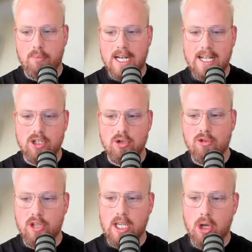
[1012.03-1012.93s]
But I do
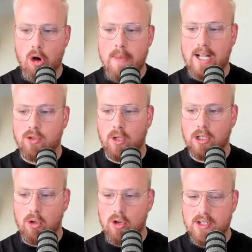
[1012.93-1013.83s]
think, going back to what
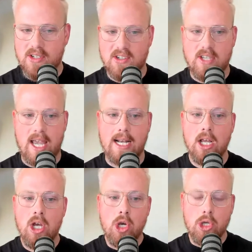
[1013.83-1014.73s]
Lawrence is saying,
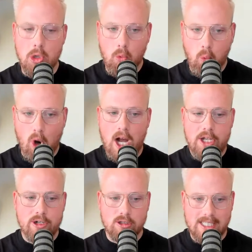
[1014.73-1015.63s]
you
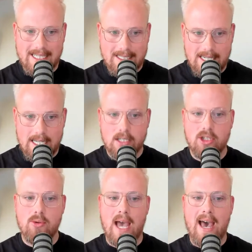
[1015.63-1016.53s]
want your LinkedIn
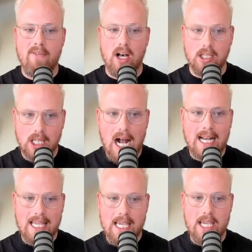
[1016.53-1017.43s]
to have a lot
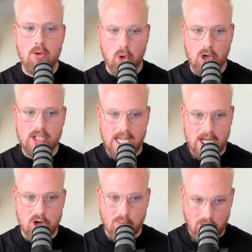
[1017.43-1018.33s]
of keywords
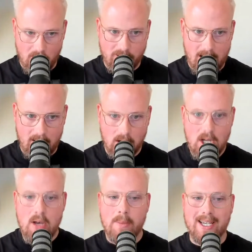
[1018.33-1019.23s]
in your profile,
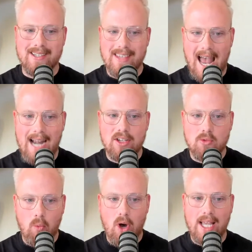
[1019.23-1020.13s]
because that
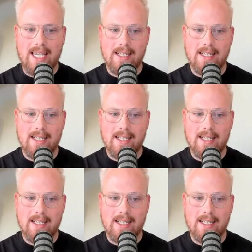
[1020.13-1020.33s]
is what gets